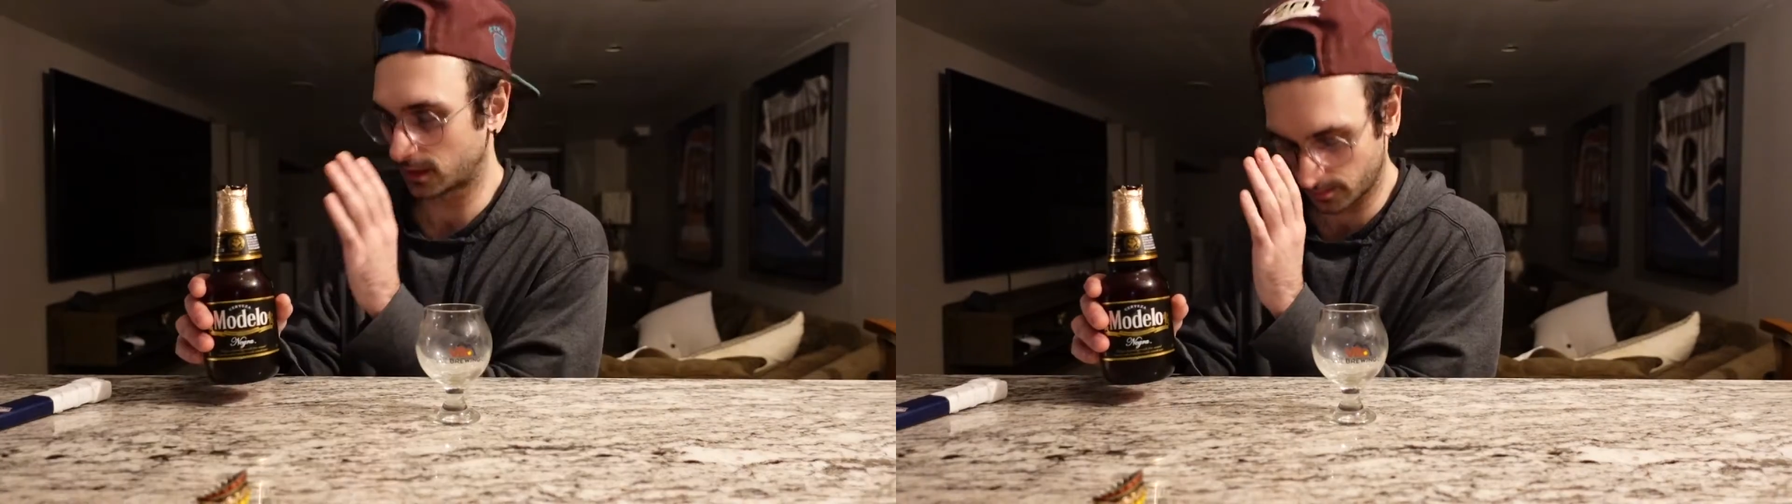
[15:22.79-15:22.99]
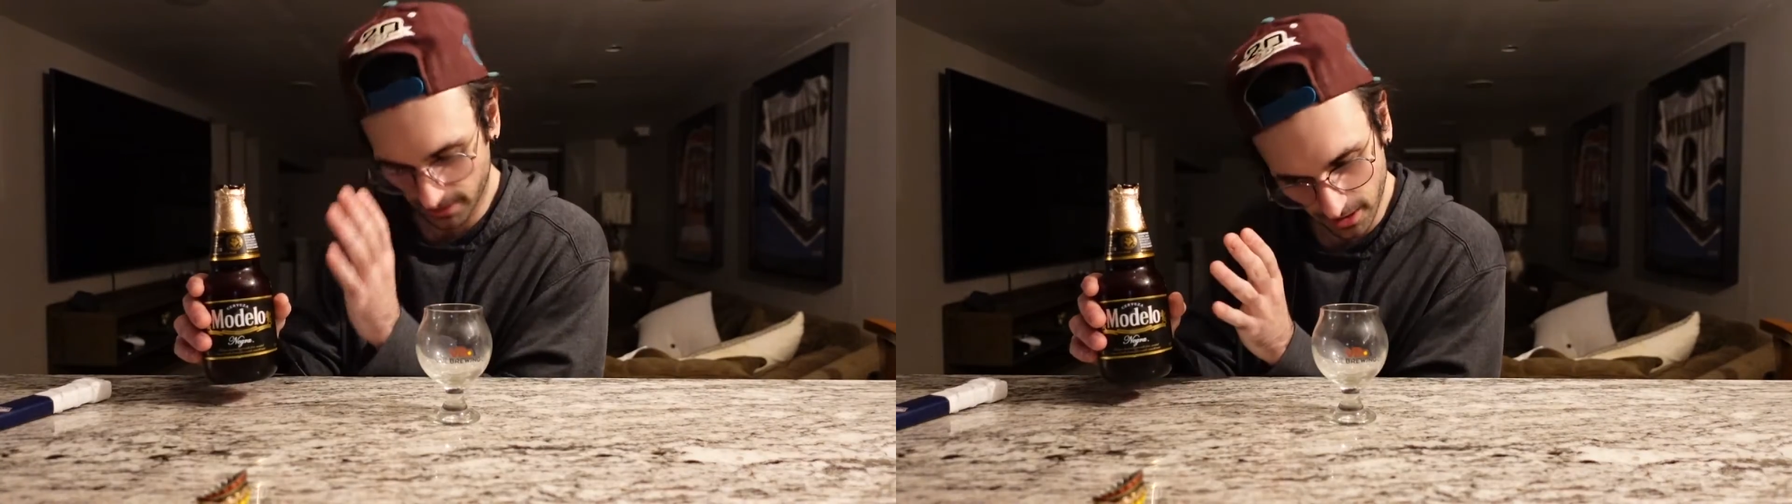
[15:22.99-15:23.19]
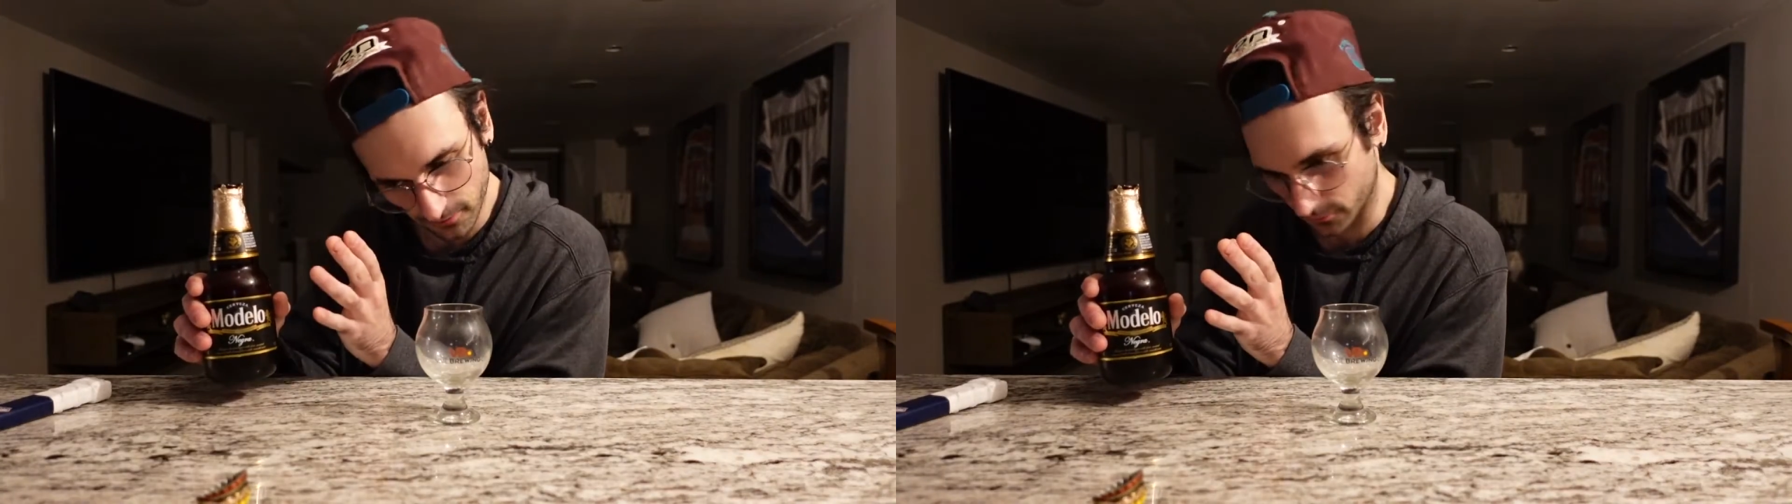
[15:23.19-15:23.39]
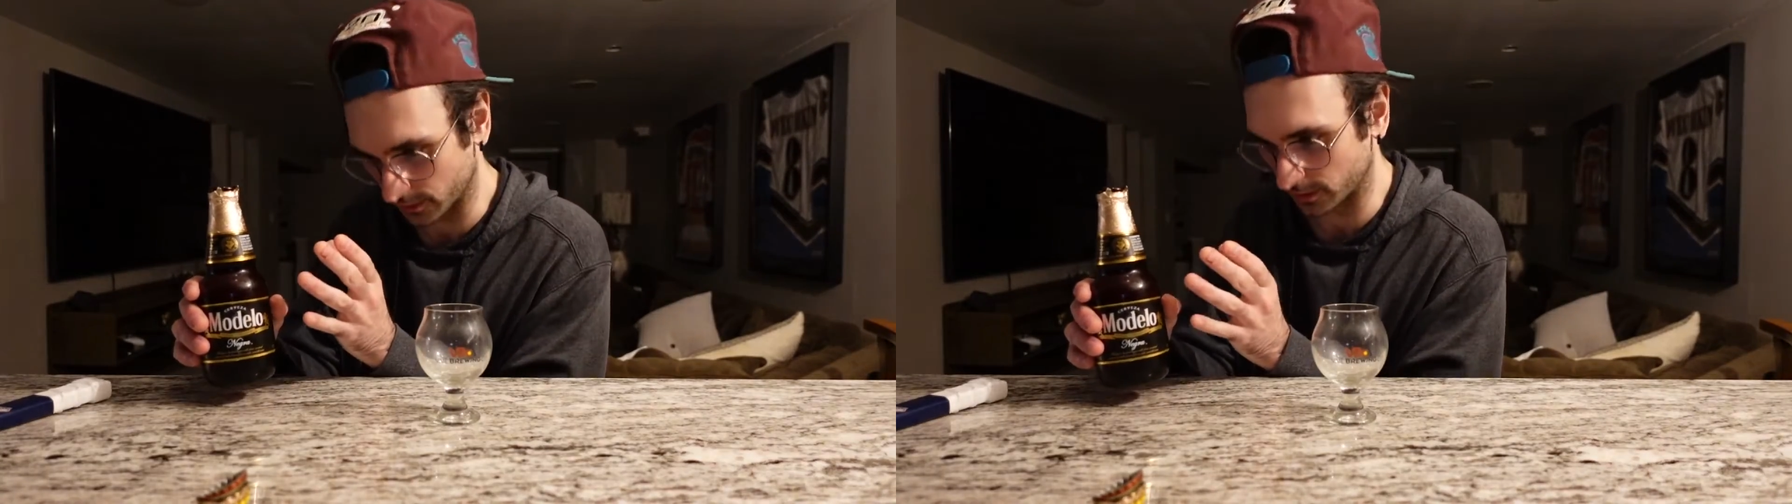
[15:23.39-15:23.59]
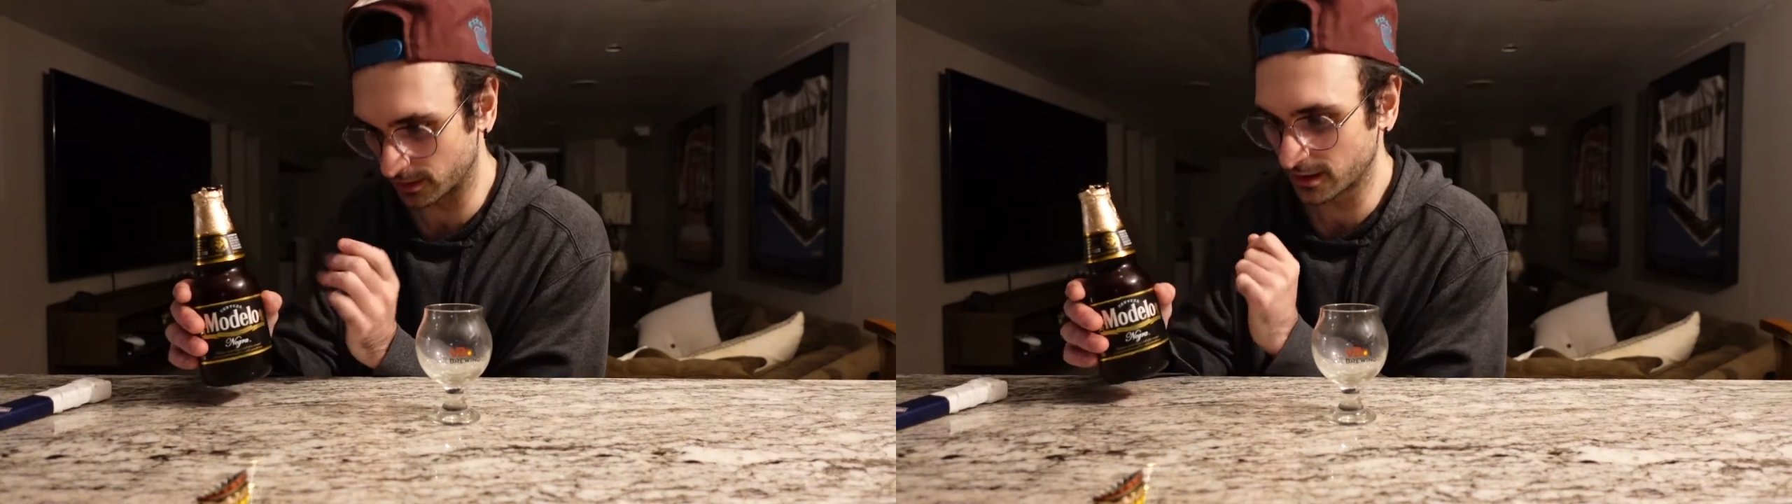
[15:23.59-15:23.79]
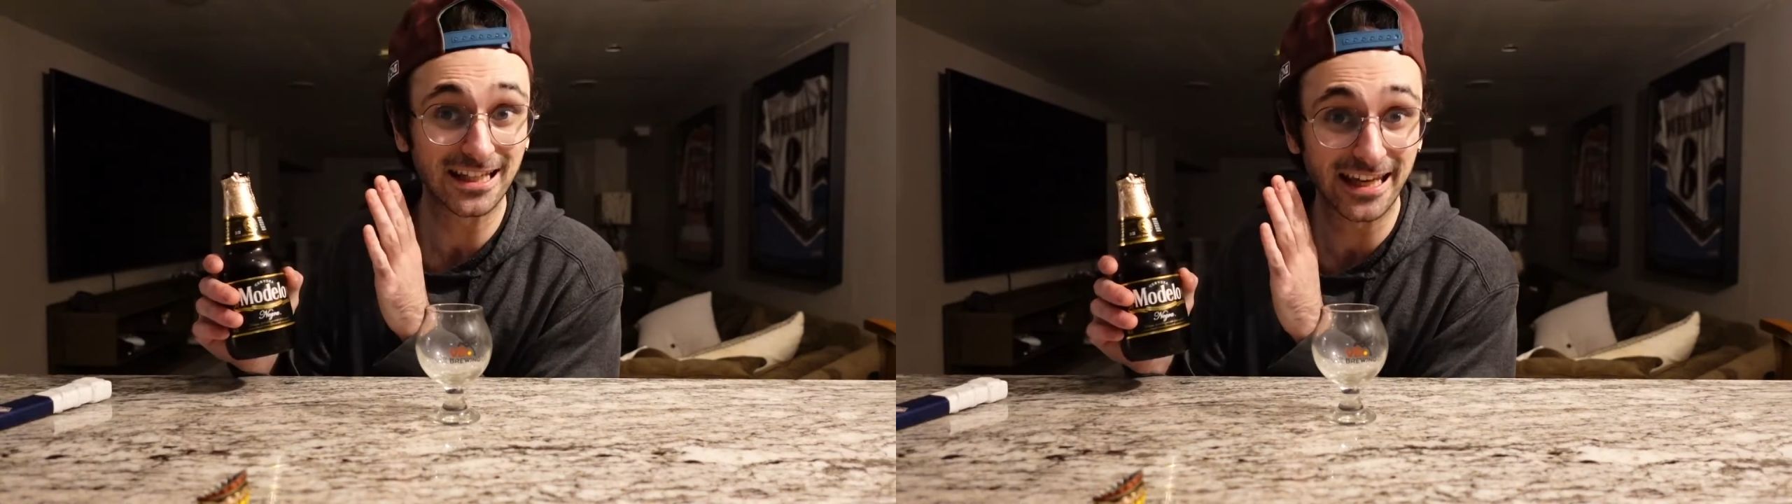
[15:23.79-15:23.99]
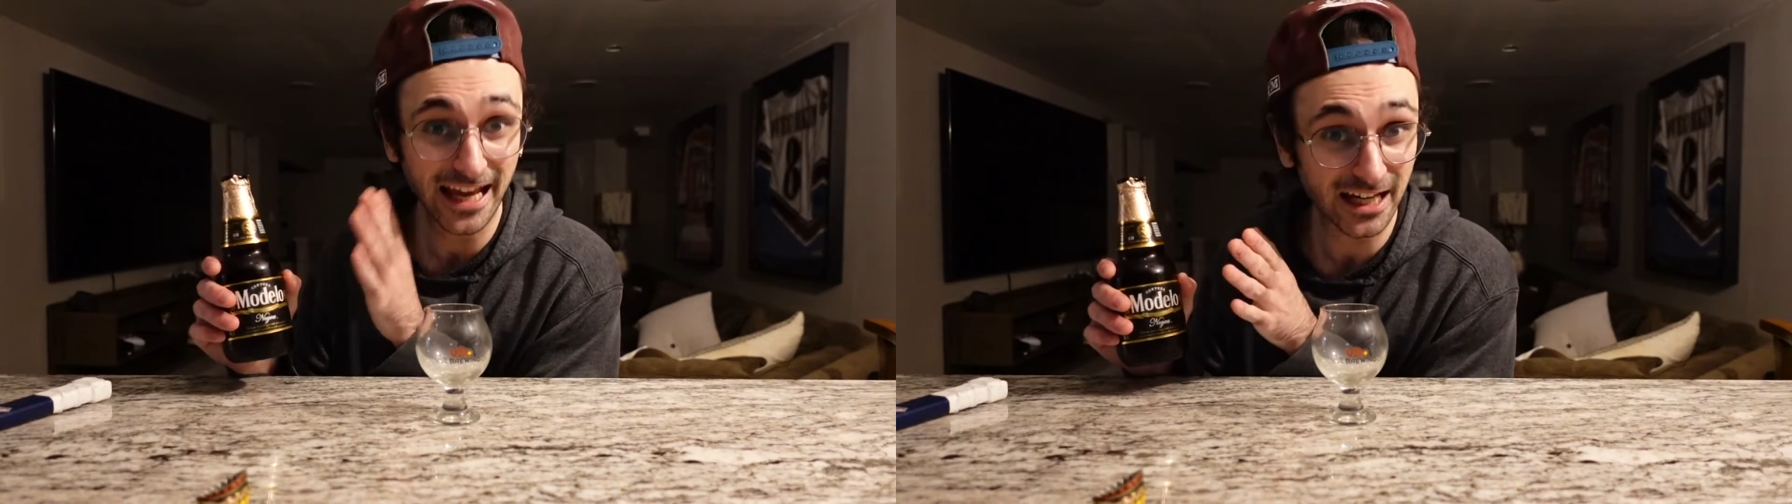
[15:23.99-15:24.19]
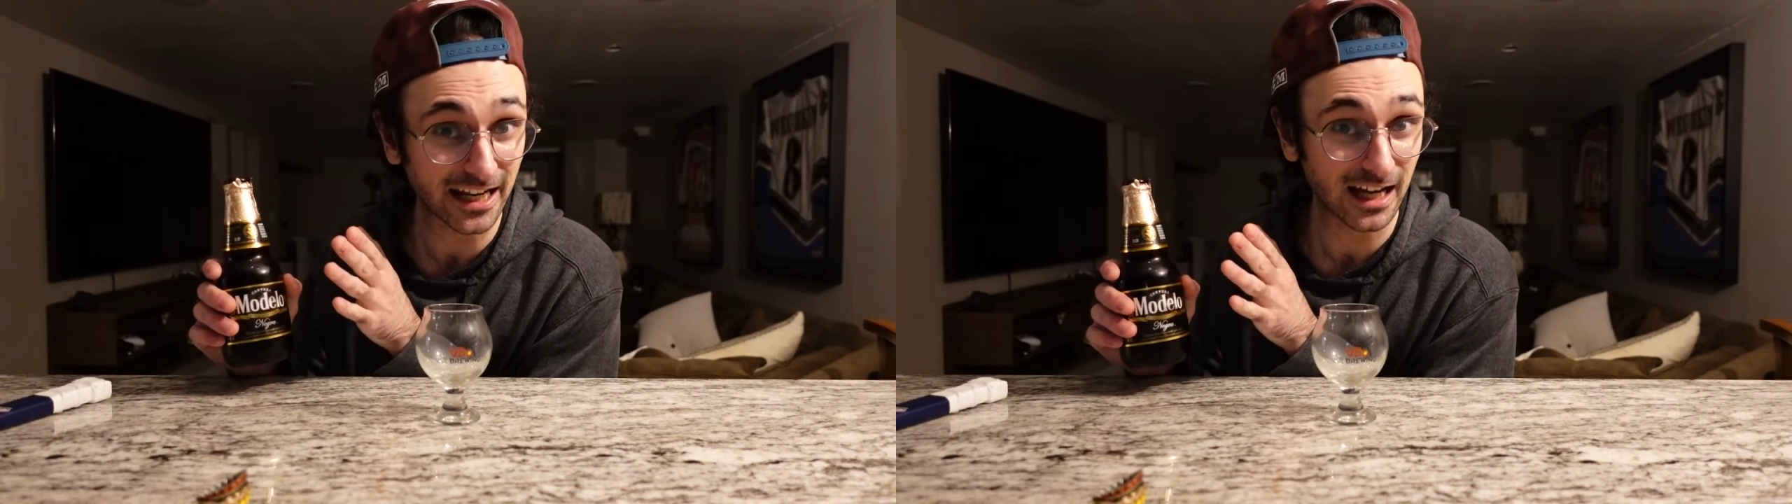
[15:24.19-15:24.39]
gotta be careful here,
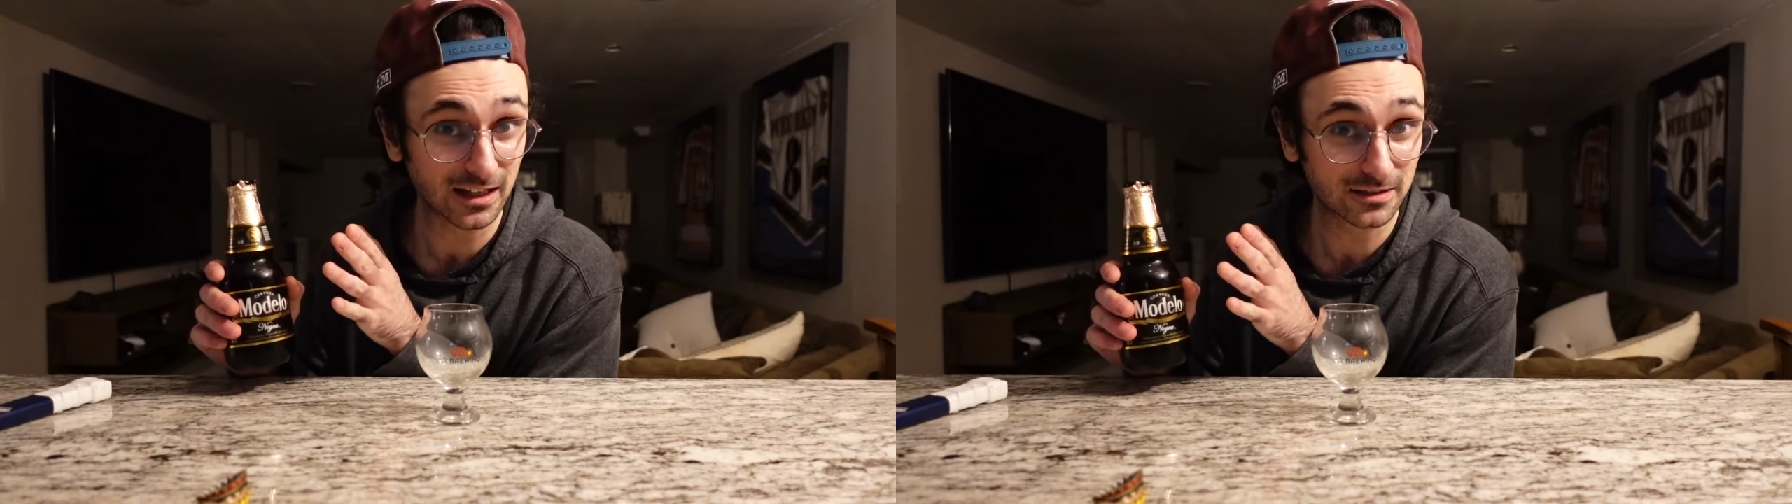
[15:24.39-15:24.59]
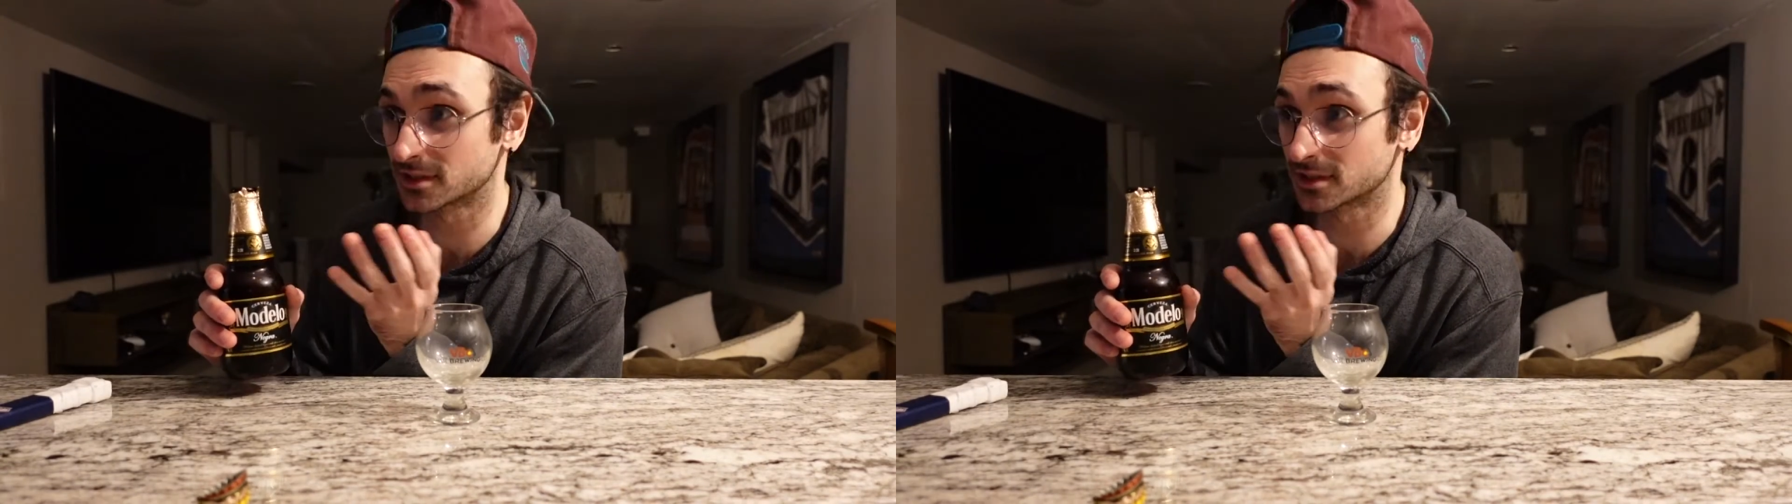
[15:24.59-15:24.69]
Negra.